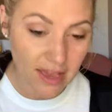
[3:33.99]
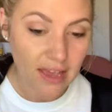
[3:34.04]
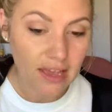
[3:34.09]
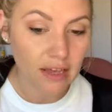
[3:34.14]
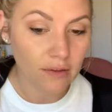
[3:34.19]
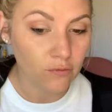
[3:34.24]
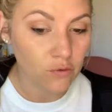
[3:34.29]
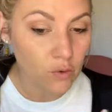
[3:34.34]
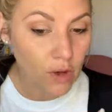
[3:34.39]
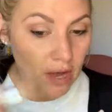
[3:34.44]

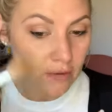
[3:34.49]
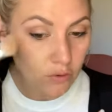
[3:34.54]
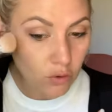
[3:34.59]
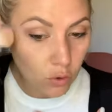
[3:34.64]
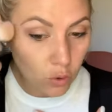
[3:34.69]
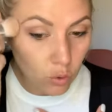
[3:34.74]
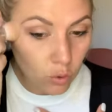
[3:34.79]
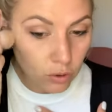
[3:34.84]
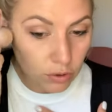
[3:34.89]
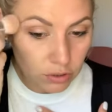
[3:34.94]
If you have
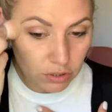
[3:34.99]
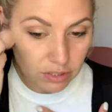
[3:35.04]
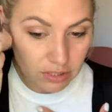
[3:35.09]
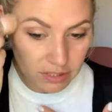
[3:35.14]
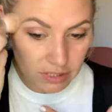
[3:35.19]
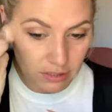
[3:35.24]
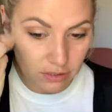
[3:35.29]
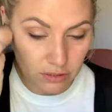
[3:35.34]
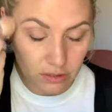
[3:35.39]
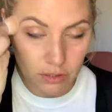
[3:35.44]
cooler
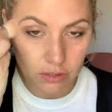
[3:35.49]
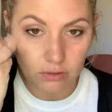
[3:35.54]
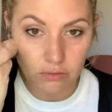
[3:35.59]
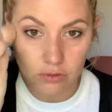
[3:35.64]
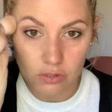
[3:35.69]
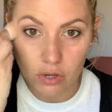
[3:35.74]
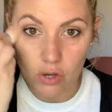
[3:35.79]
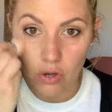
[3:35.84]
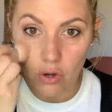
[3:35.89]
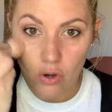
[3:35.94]
skin tones,
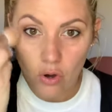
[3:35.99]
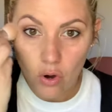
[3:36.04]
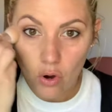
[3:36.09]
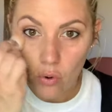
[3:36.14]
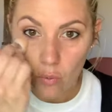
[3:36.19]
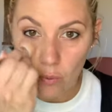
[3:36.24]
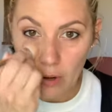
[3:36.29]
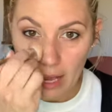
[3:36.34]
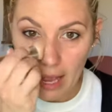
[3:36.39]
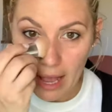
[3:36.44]

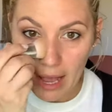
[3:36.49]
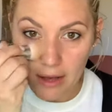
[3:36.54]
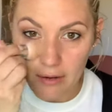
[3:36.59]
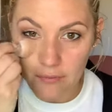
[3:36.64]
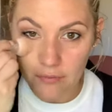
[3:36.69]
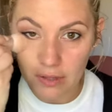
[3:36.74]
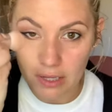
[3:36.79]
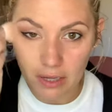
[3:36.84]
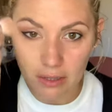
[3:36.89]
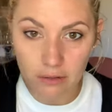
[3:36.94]
we have
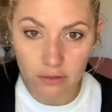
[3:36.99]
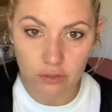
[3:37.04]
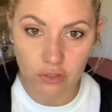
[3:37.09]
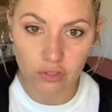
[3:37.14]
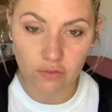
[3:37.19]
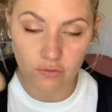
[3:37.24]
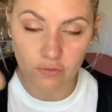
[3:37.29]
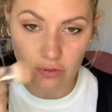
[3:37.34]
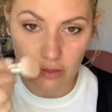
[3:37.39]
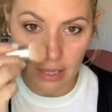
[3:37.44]
the colors
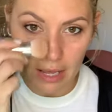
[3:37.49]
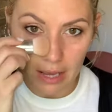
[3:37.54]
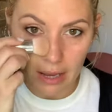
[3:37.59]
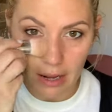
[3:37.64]
for that.